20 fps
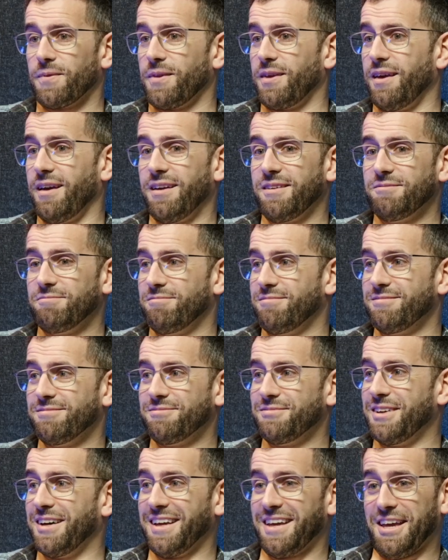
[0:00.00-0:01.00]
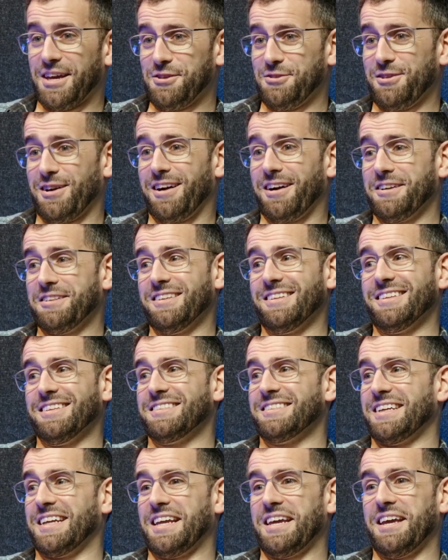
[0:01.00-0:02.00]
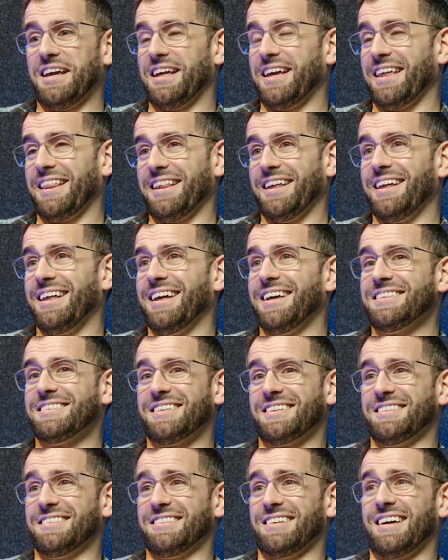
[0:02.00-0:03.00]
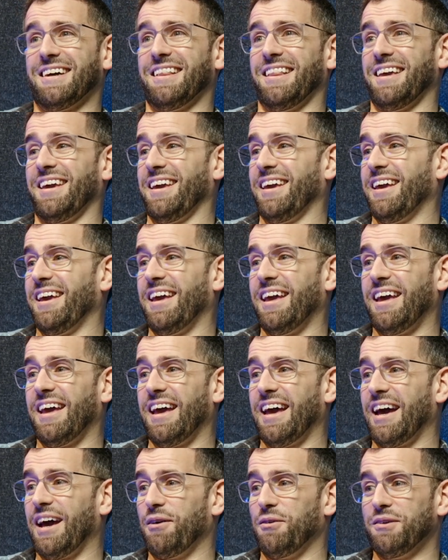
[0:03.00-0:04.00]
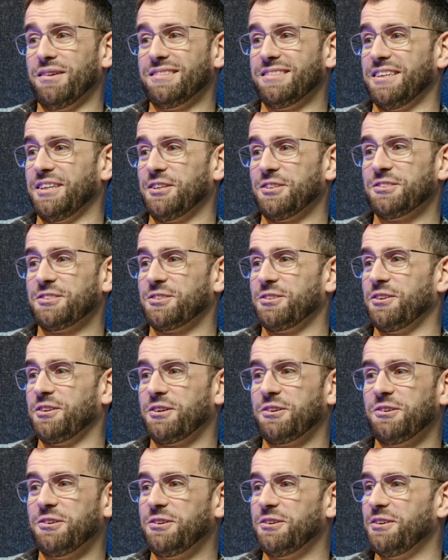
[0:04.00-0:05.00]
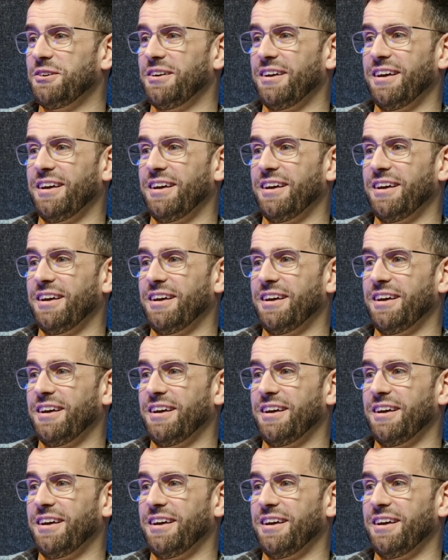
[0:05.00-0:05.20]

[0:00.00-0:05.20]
Yeah, I think it's hard to disagree. I think that's exactly how I'd see it's going to go.